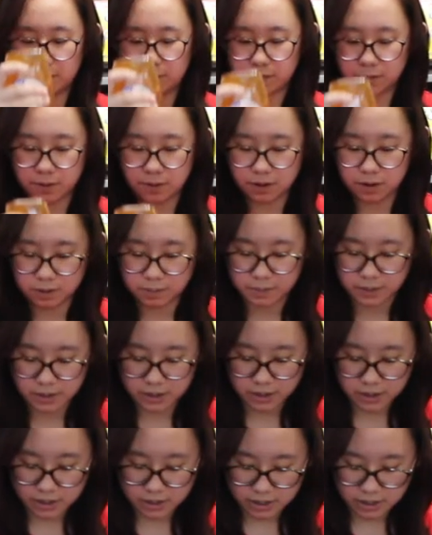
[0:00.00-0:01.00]
form
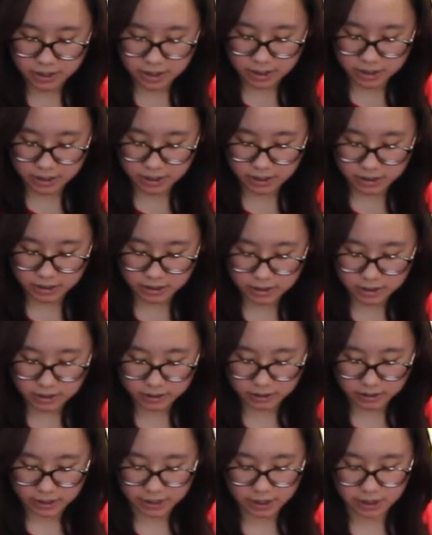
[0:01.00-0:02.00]
a good
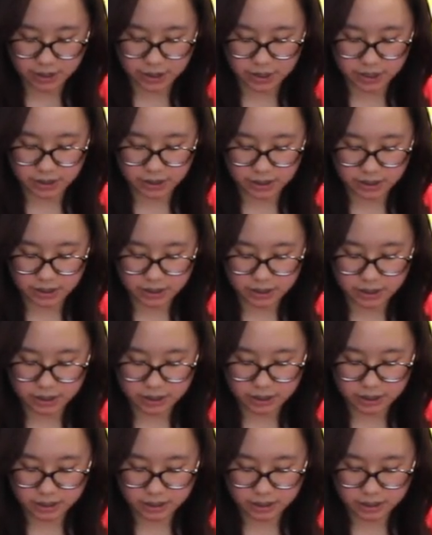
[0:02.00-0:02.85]
layer in there.